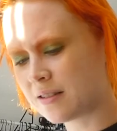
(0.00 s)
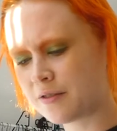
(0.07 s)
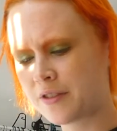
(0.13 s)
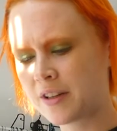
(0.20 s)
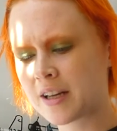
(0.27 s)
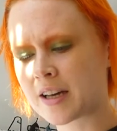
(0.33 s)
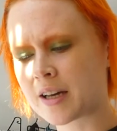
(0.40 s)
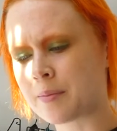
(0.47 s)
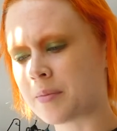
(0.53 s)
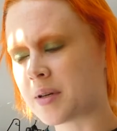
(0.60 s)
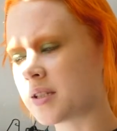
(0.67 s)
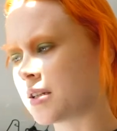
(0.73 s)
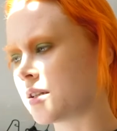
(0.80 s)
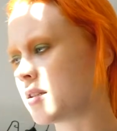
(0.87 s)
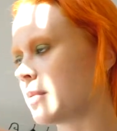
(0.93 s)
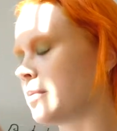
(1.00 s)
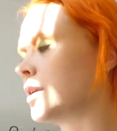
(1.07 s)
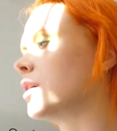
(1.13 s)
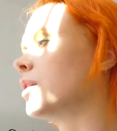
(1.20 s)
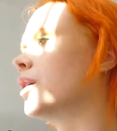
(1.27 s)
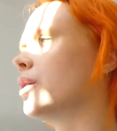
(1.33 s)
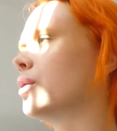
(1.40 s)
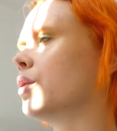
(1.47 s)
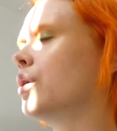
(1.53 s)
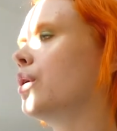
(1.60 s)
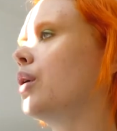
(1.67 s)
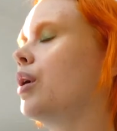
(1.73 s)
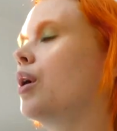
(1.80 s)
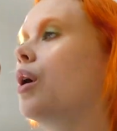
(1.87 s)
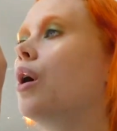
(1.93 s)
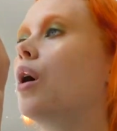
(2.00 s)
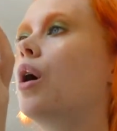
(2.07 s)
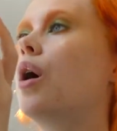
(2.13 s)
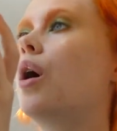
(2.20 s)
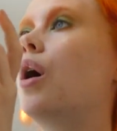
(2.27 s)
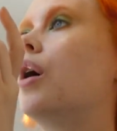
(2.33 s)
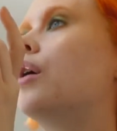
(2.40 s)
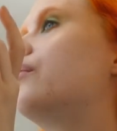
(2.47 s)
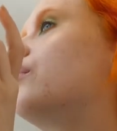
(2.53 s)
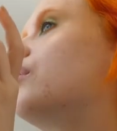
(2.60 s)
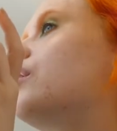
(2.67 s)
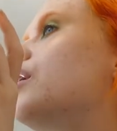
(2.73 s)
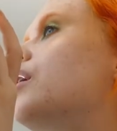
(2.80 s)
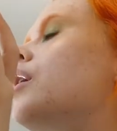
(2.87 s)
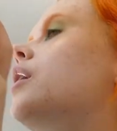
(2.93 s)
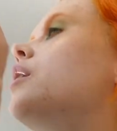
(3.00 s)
feel like I'm missing something though. I feel like I